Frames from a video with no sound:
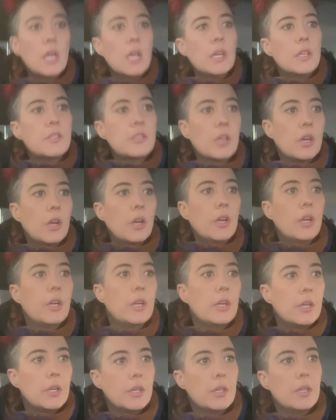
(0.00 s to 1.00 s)
So
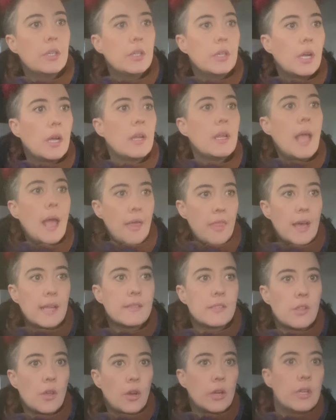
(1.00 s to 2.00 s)
yeah,
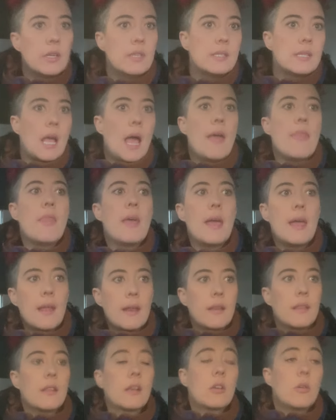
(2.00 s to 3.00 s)
that's those. And
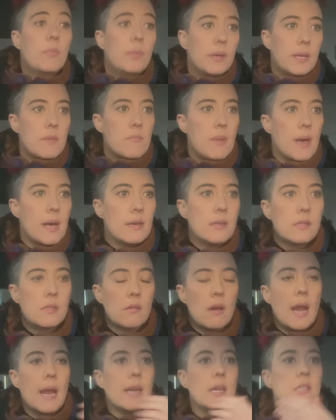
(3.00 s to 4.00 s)
then the complete and balanced
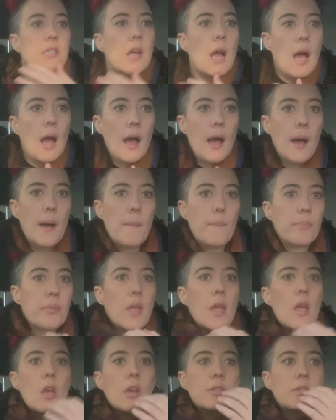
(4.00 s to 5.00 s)
range.
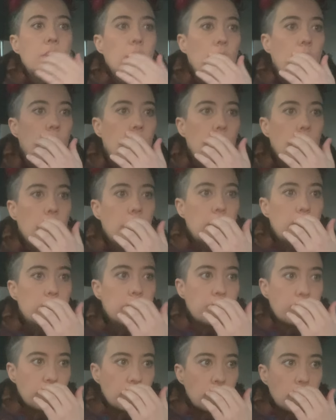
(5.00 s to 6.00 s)
So
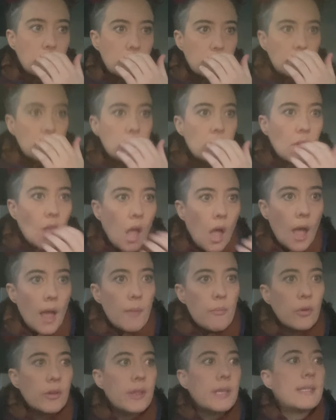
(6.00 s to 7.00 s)
I
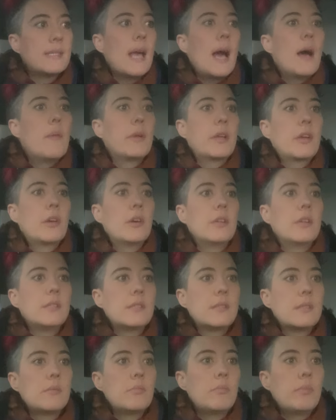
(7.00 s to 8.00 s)
brought these out
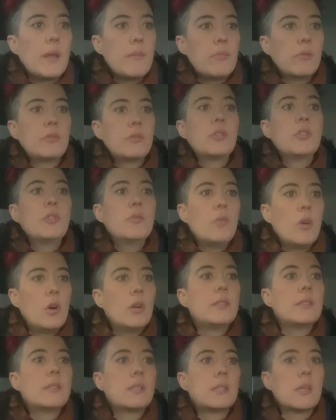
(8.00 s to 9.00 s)
because people do
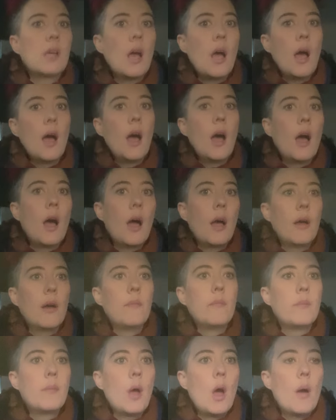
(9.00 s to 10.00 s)
want
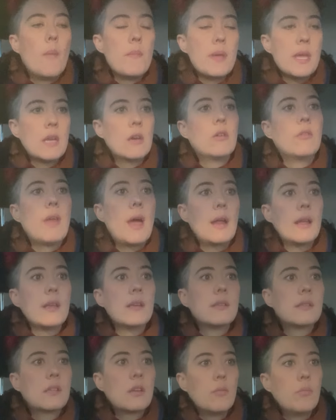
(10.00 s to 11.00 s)
a meal that
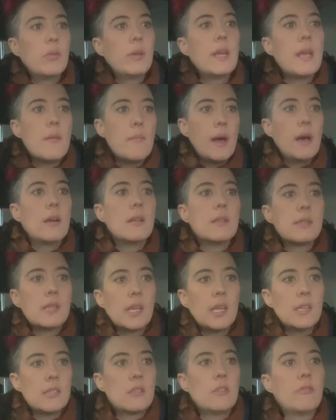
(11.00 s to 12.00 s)
is complete and balanced.
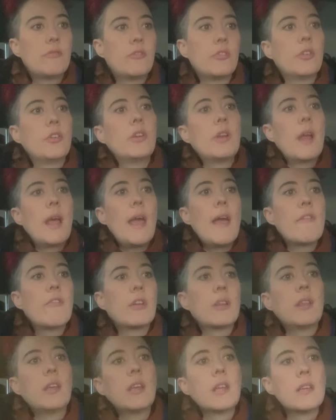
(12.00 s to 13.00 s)
Here's the food,
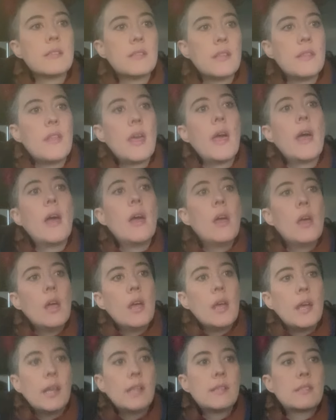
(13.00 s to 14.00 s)
everything is in there,
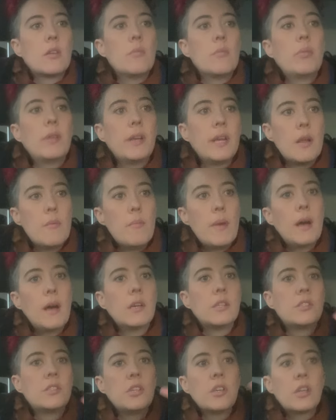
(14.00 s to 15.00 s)
it's complete and
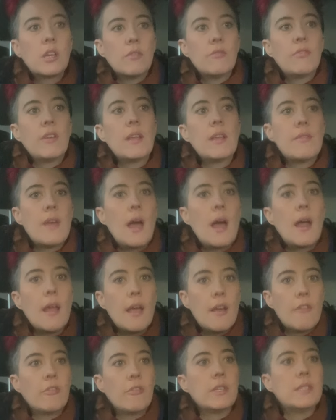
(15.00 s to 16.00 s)
balanced. You can feed that
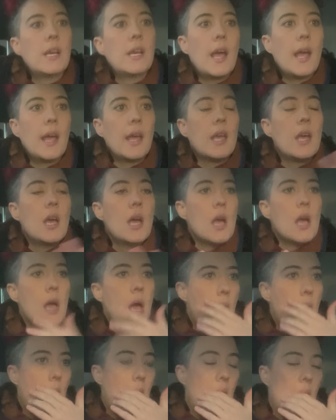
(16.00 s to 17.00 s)
every day,
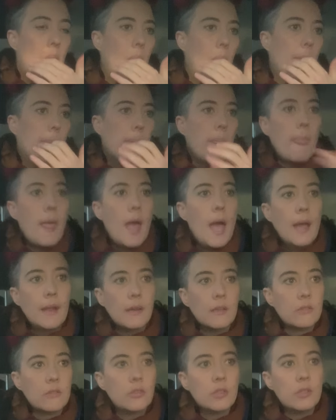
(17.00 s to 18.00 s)

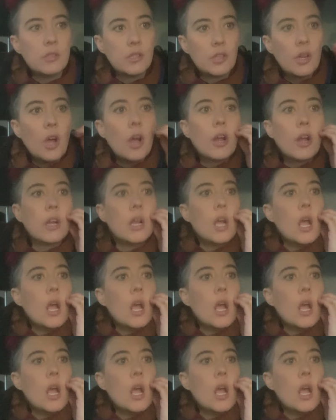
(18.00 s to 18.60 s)
and good to go.